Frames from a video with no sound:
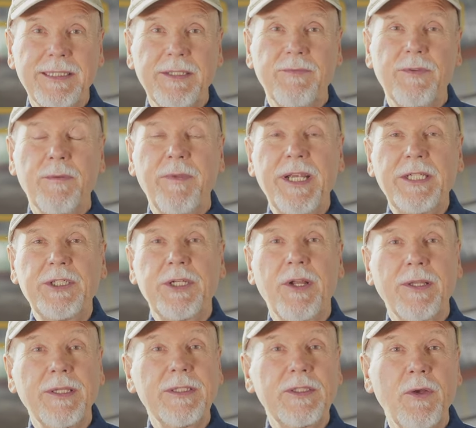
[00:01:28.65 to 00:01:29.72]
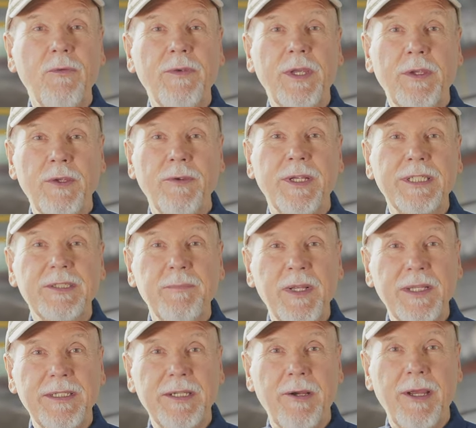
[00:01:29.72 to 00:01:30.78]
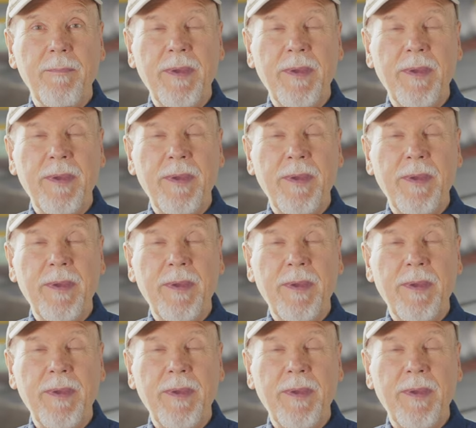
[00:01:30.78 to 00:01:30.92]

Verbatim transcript: information on the Soviet Union's military